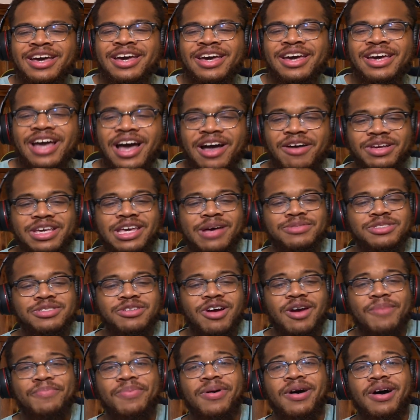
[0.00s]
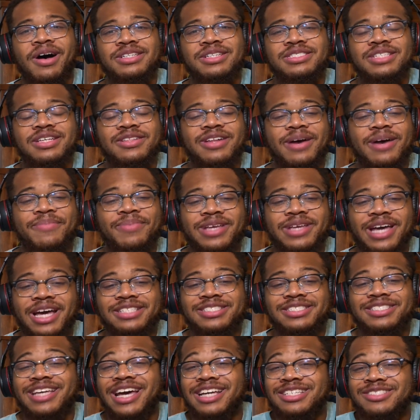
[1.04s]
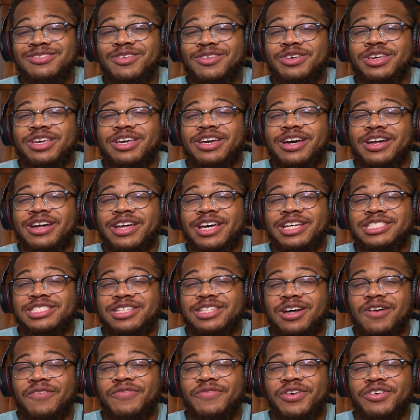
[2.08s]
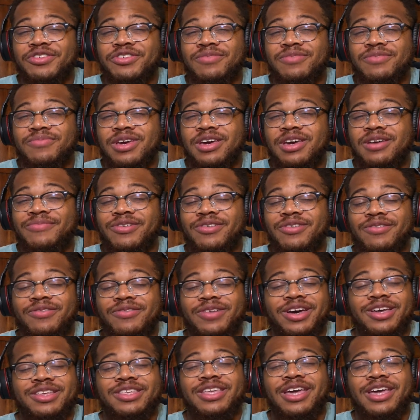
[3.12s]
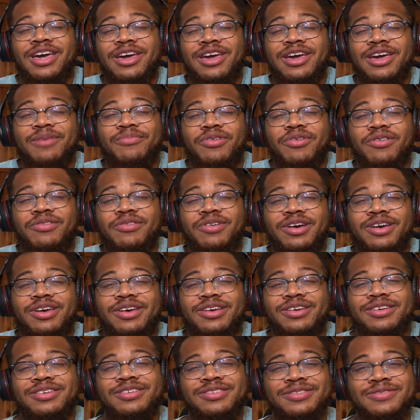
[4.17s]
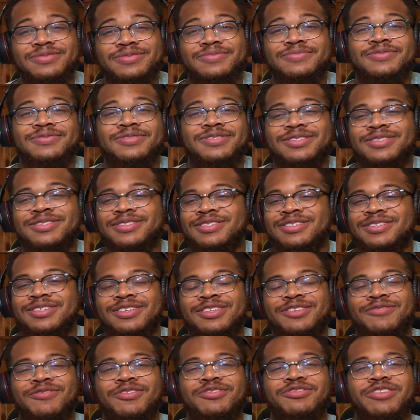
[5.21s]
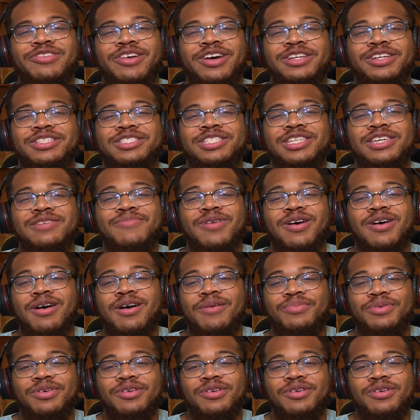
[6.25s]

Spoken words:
Hey, I'm sorry to pause a lot, but that's looking kind of like selfish to me, bro. Like, damn, bro. Like, you mean trying to team up?